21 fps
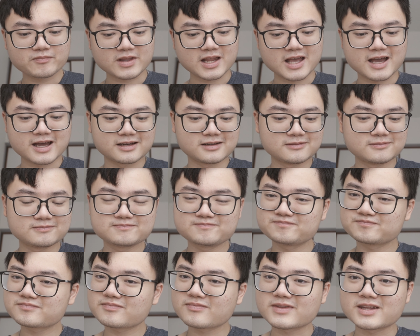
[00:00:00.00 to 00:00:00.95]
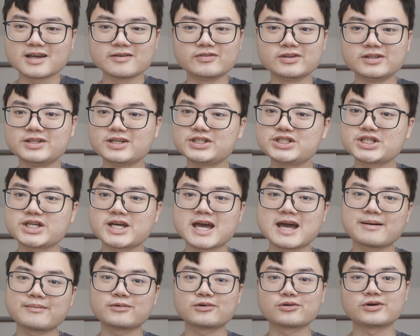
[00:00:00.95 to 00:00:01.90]
And if the
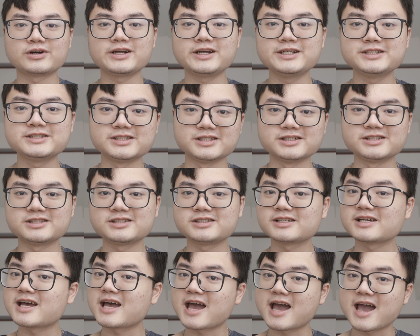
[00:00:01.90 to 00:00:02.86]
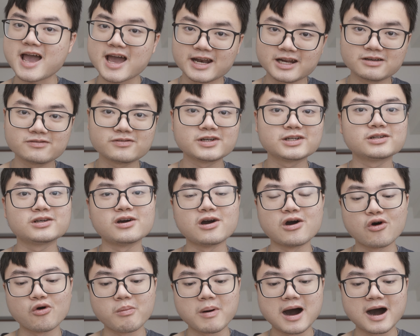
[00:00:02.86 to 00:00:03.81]
Digicam craze is anything to
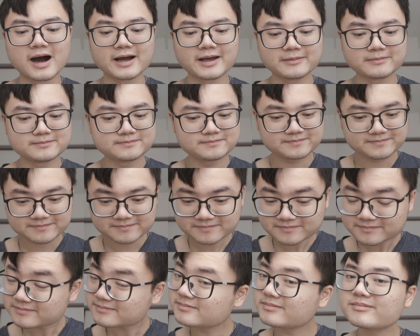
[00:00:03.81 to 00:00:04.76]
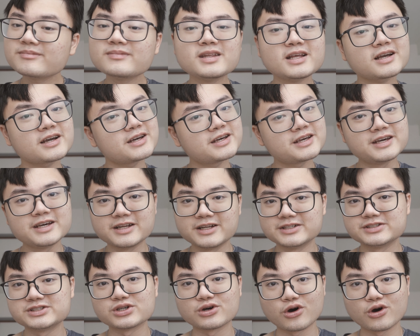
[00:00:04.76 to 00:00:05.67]
go by, it is